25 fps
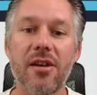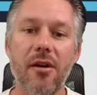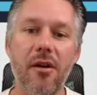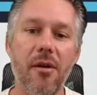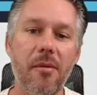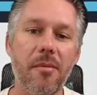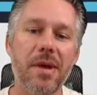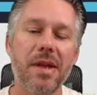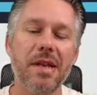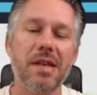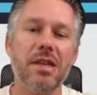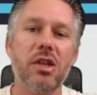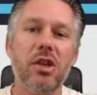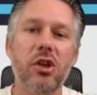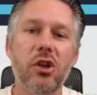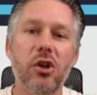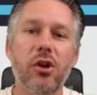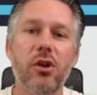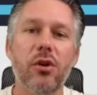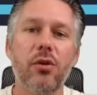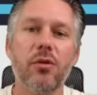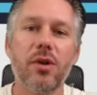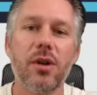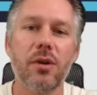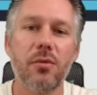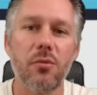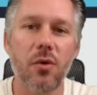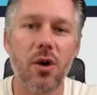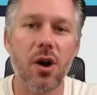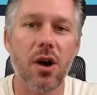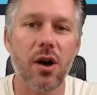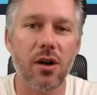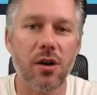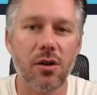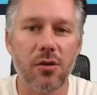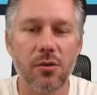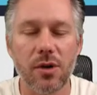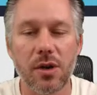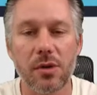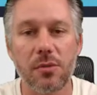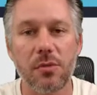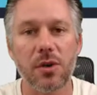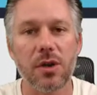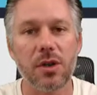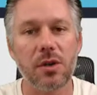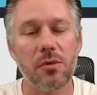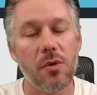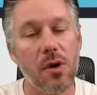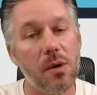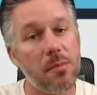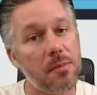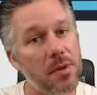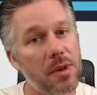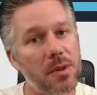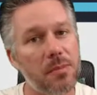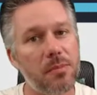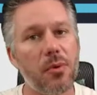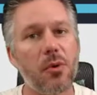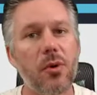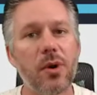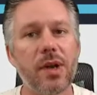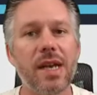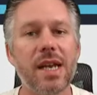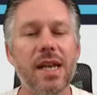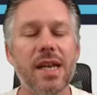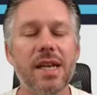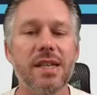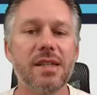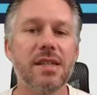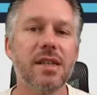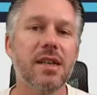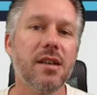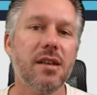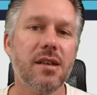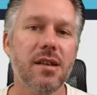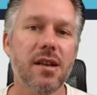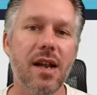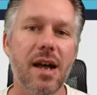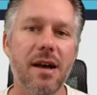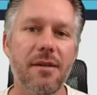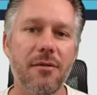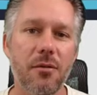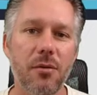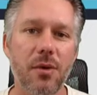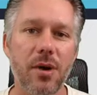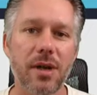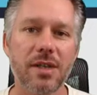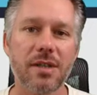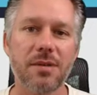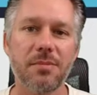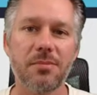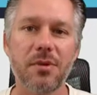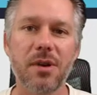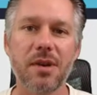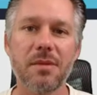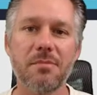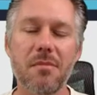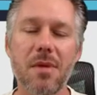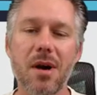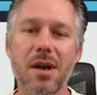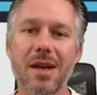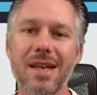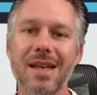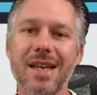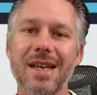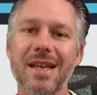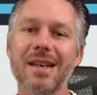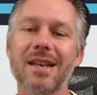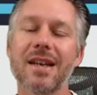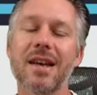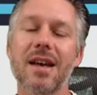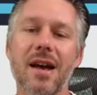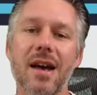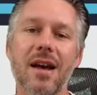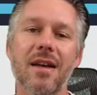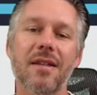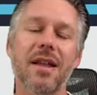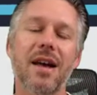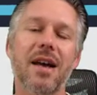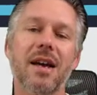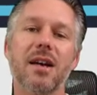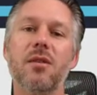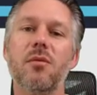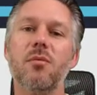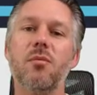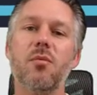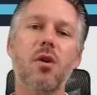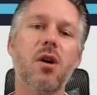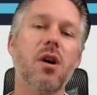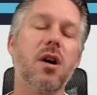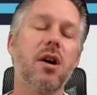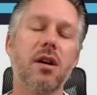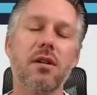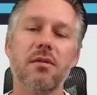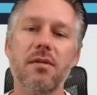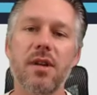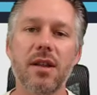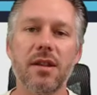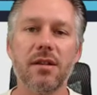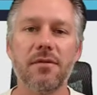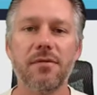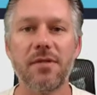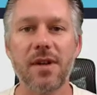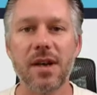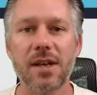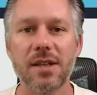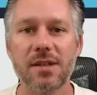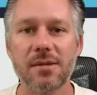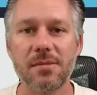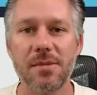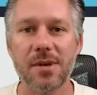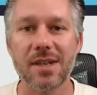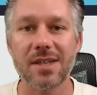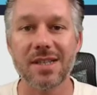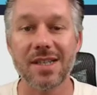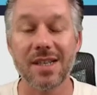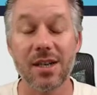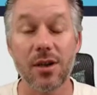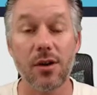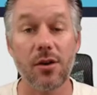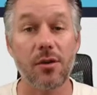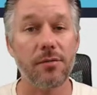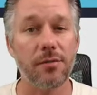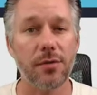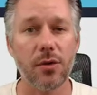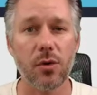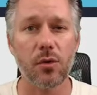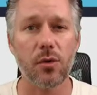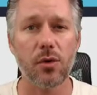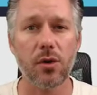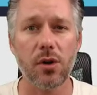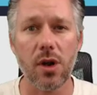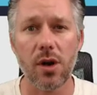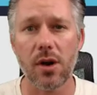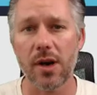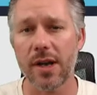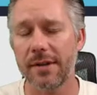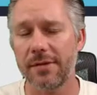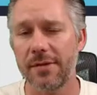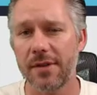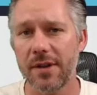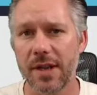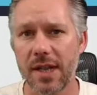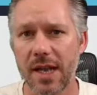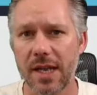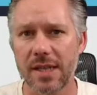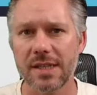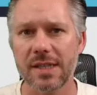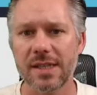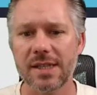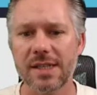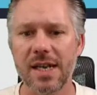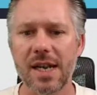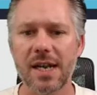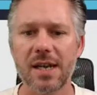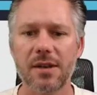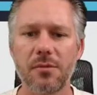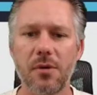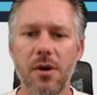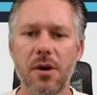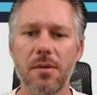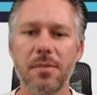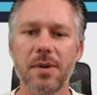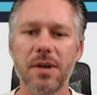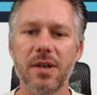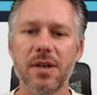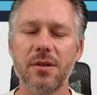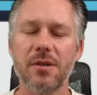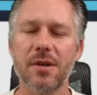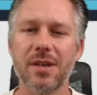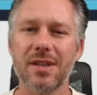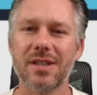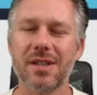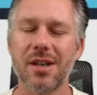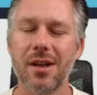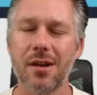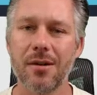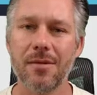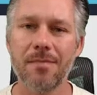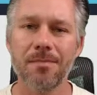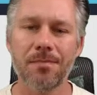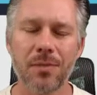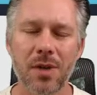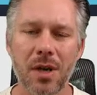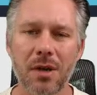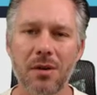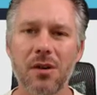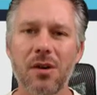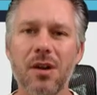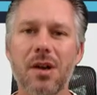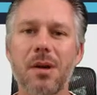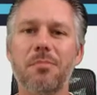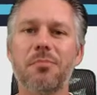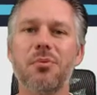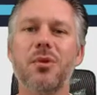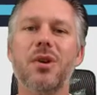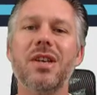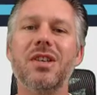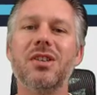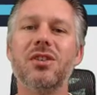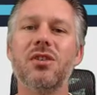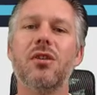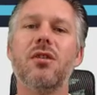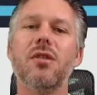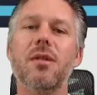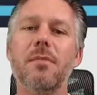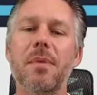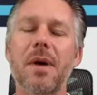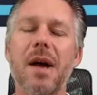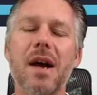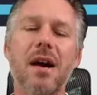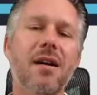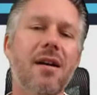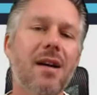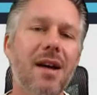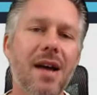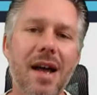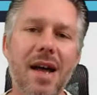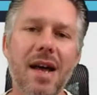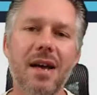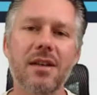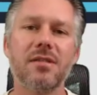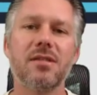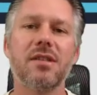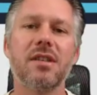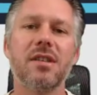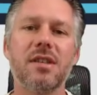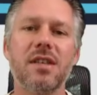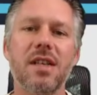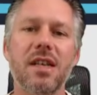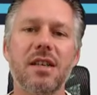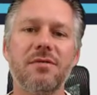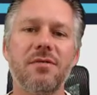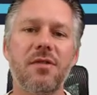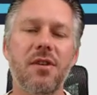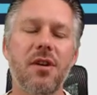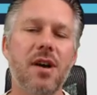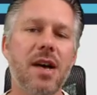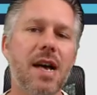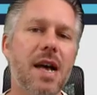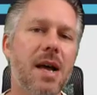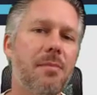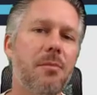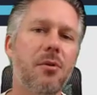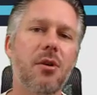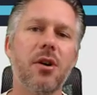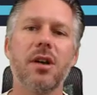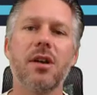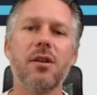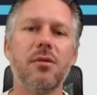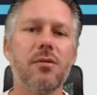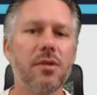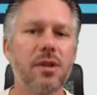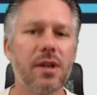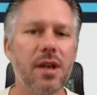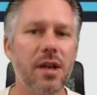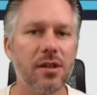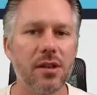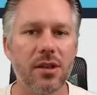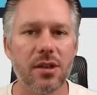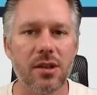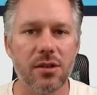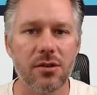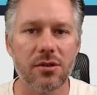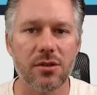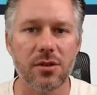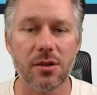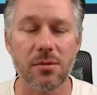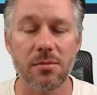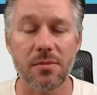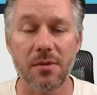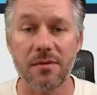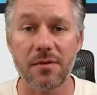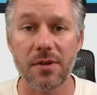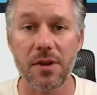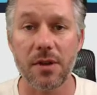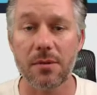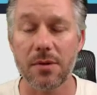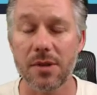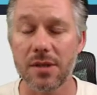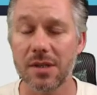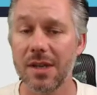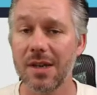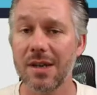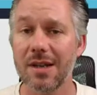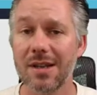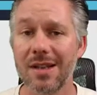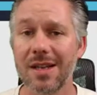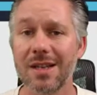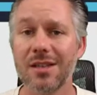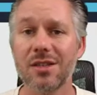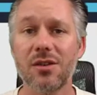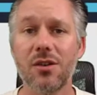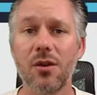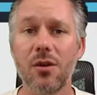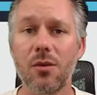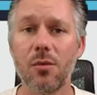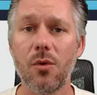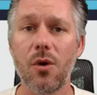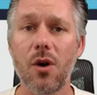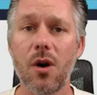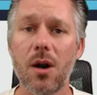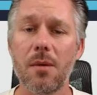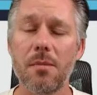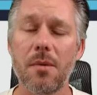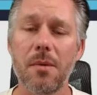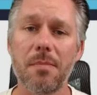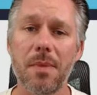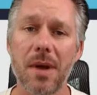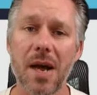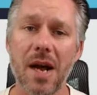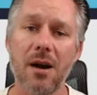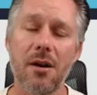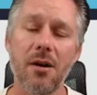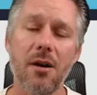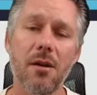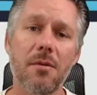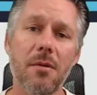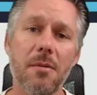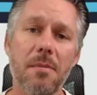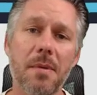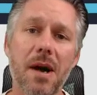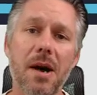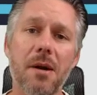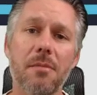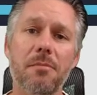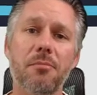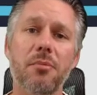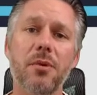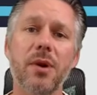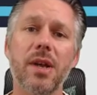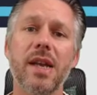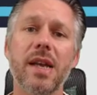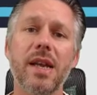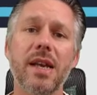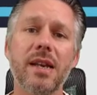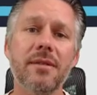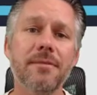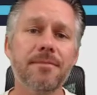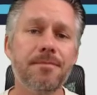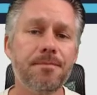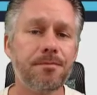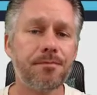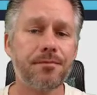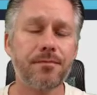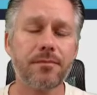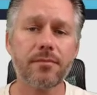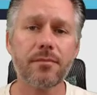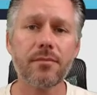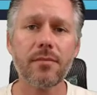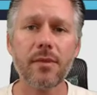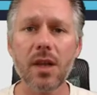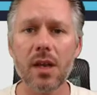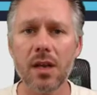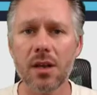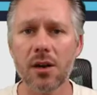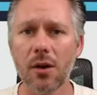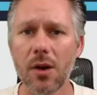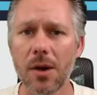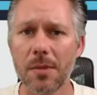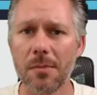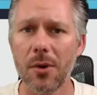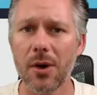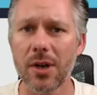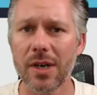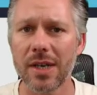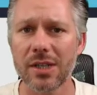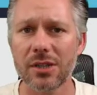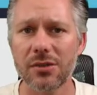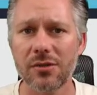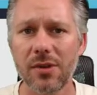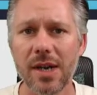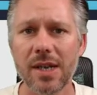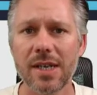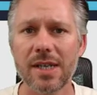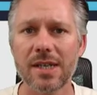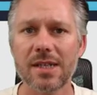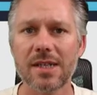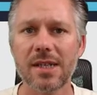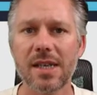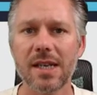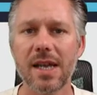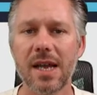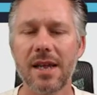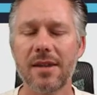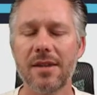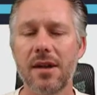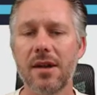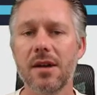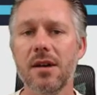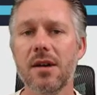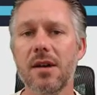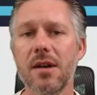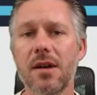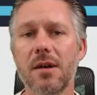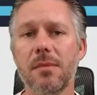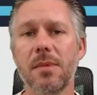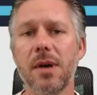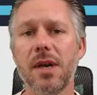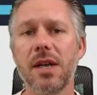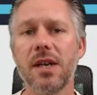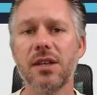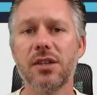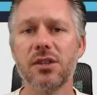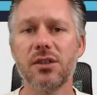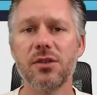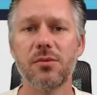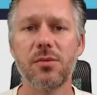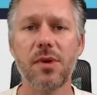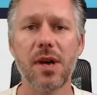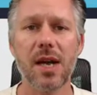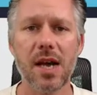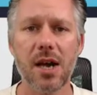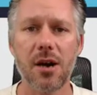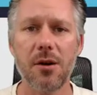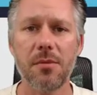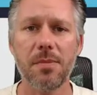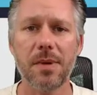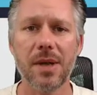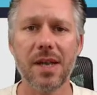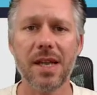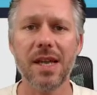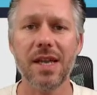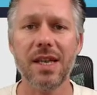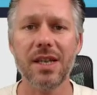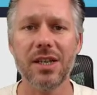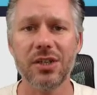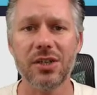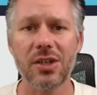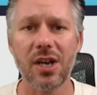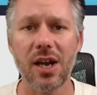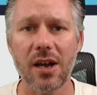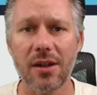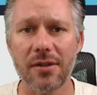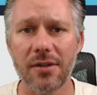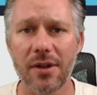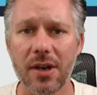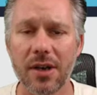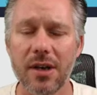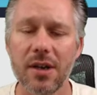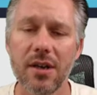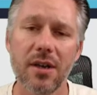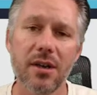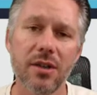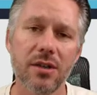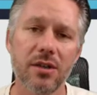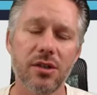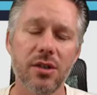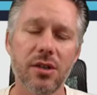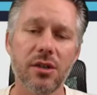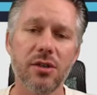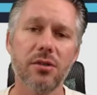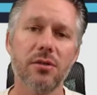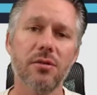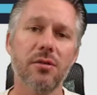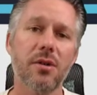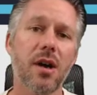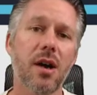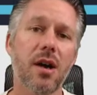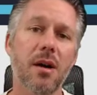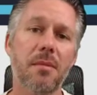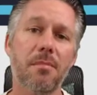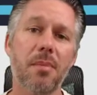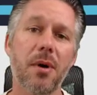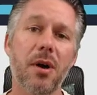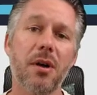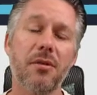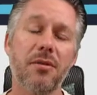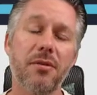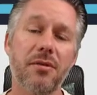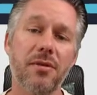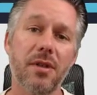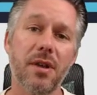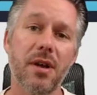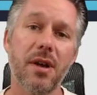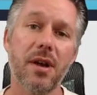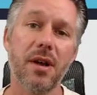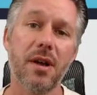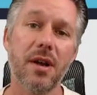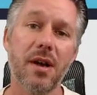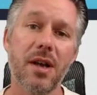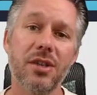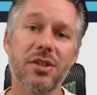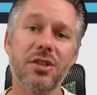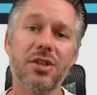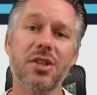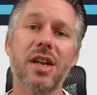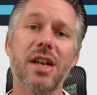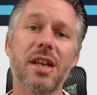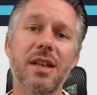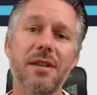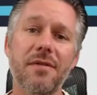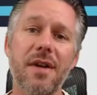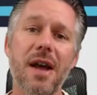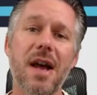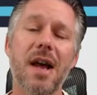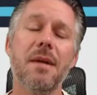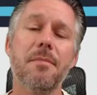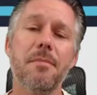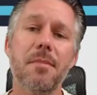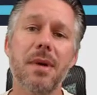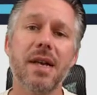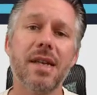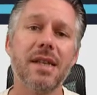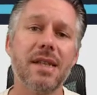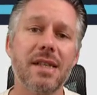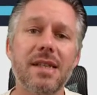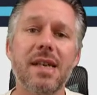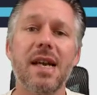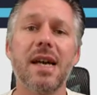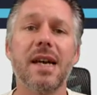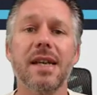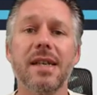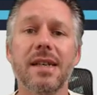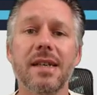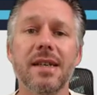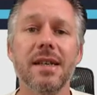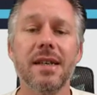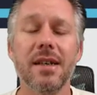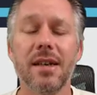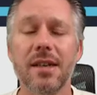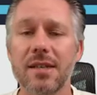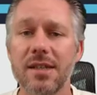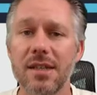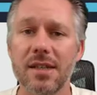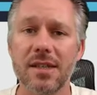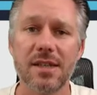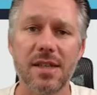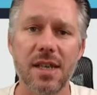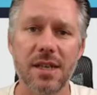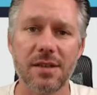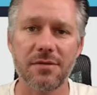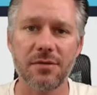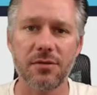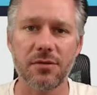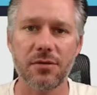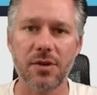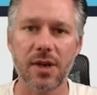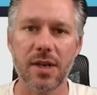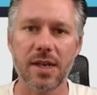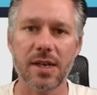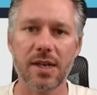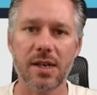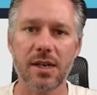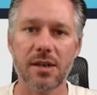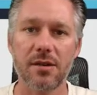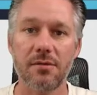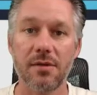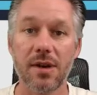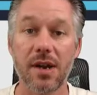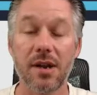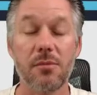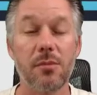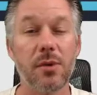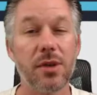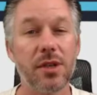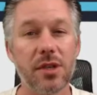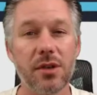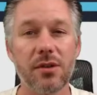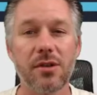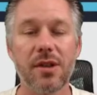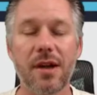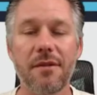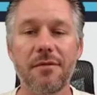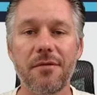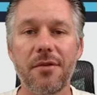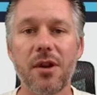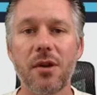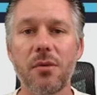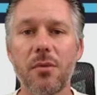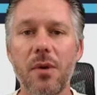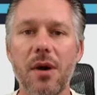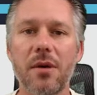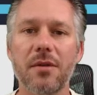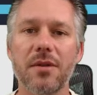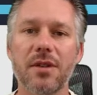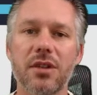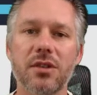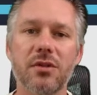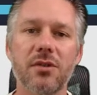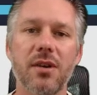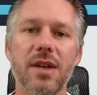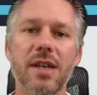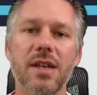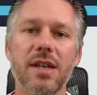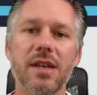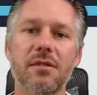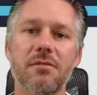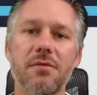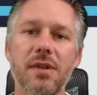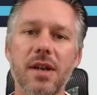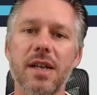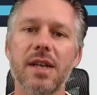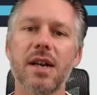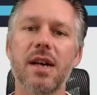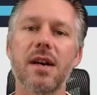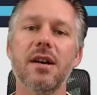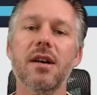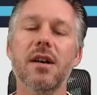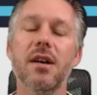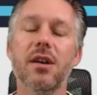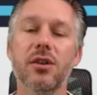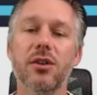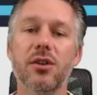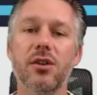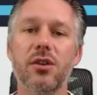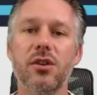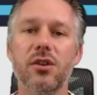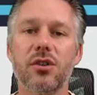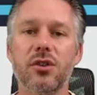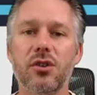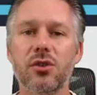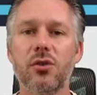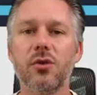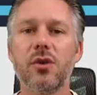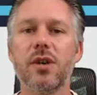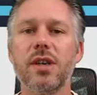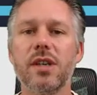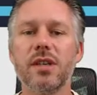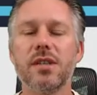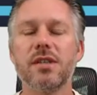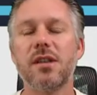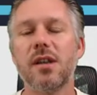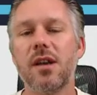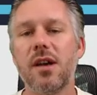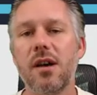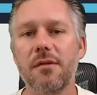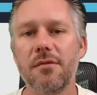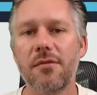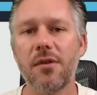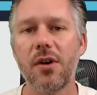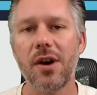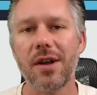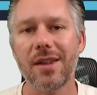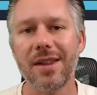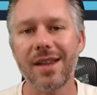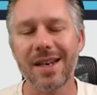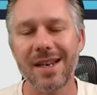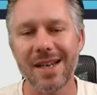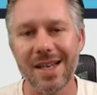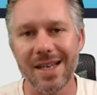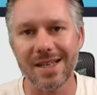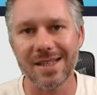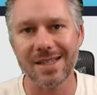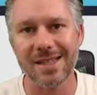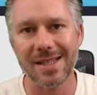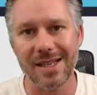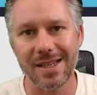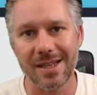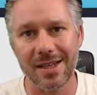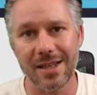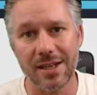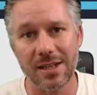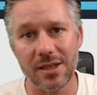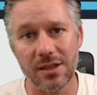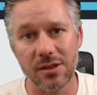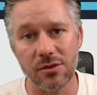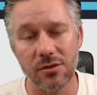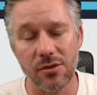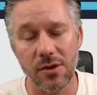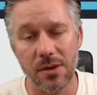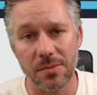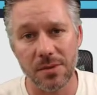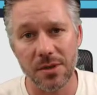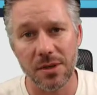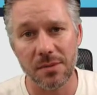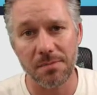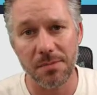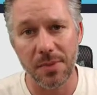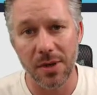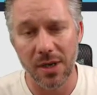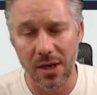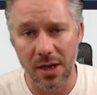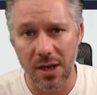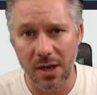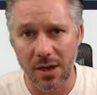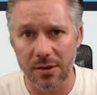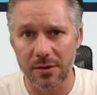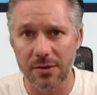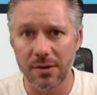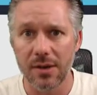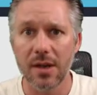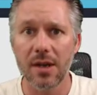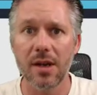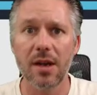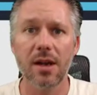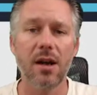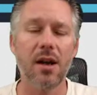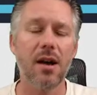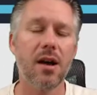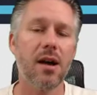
I mean, you can call it work, call it what you want, but the point is you'll have a way to bring money in, and that can work around the flexibility of your life, and that's exactly what I've been doing. So I'm not going to preach on about how successful I am like all the other YouTube reviewers. That's not what I'm about. I'm about bringing like-minded traders together, making sure we're helping each other to both achieve and maintain a successful trading career. And we do that very well in the trading arena. You can join us via the links in the description below.